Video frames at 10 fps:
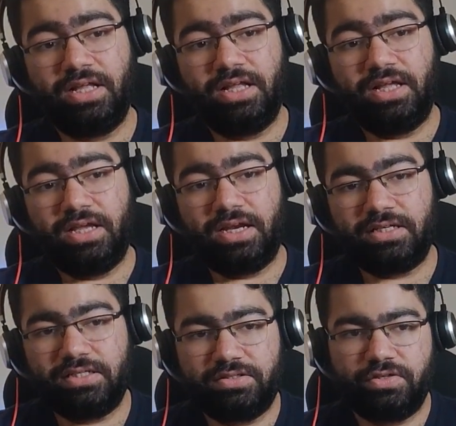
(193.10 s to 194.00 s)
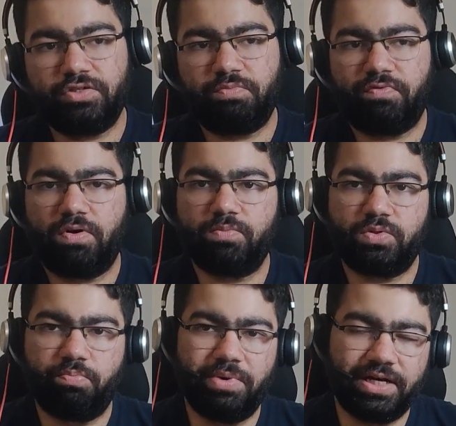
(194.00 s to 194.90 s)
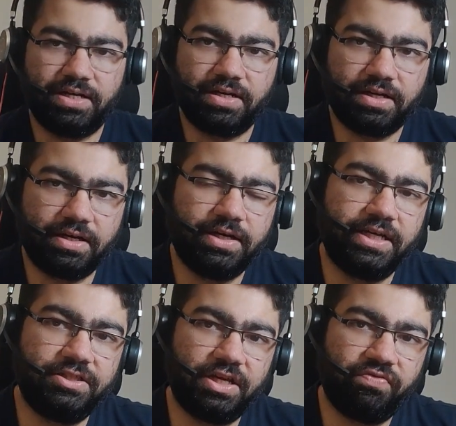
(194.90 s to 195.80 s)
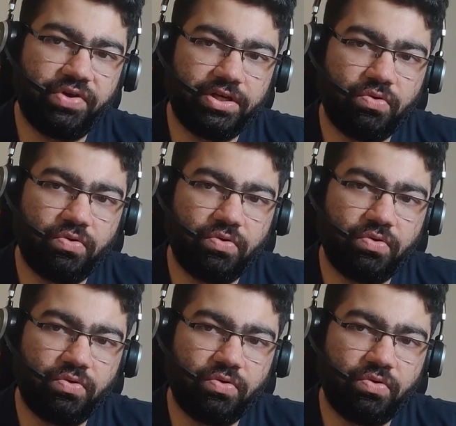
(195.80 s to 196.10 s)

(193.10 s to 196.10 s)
Elasticsearch performs better in indexing when you